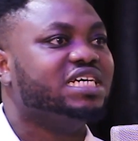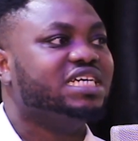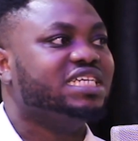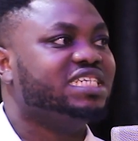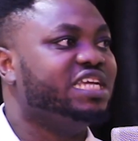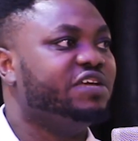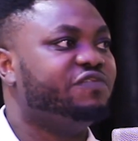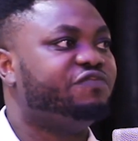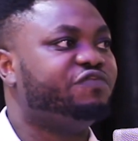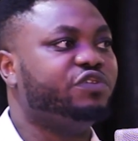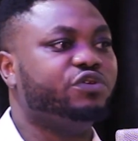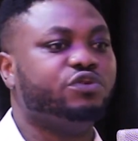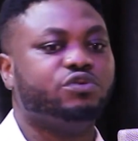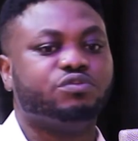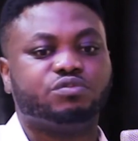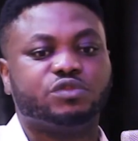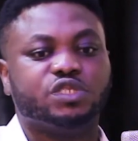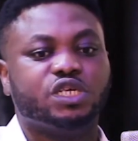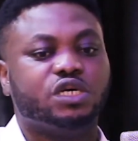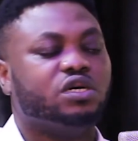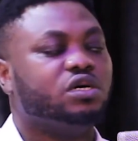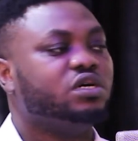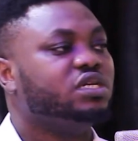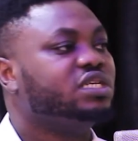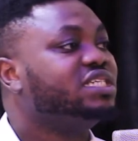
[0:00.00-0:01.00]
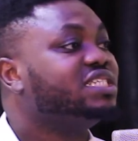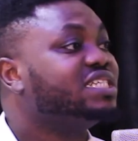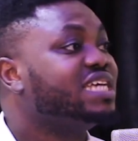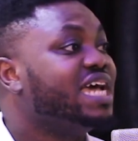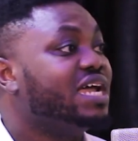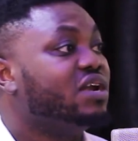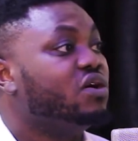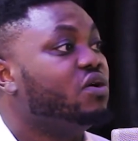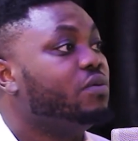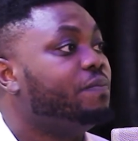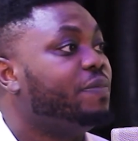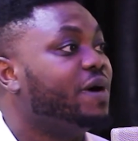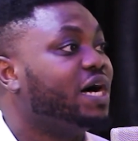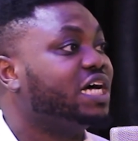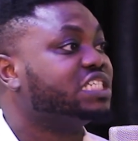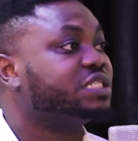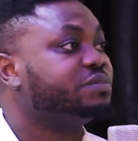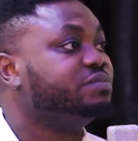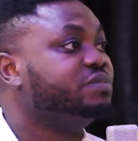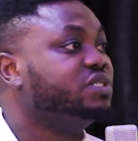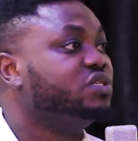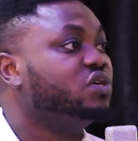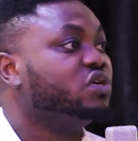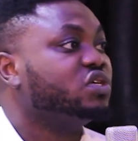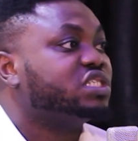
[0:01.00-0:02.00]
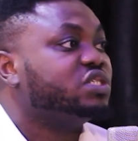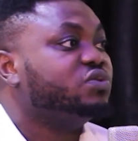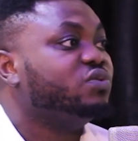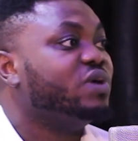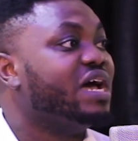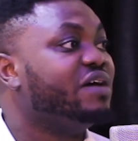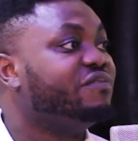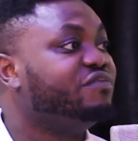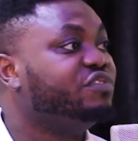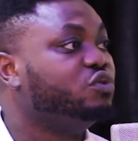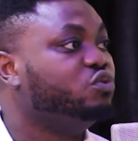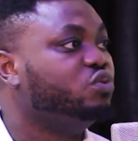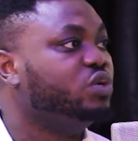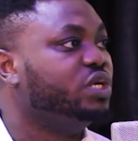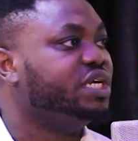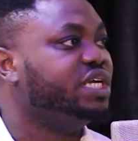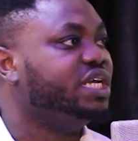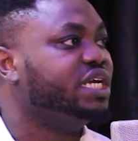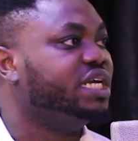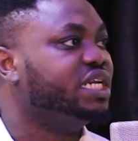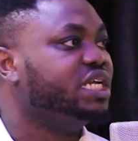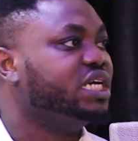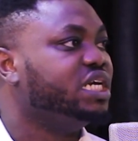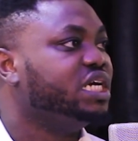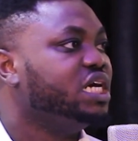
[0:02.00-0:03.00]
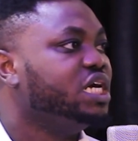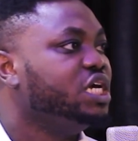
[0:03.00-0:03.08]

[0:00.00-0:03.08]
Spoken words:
They feel, this guy don't pass me, nothing where I feel do again.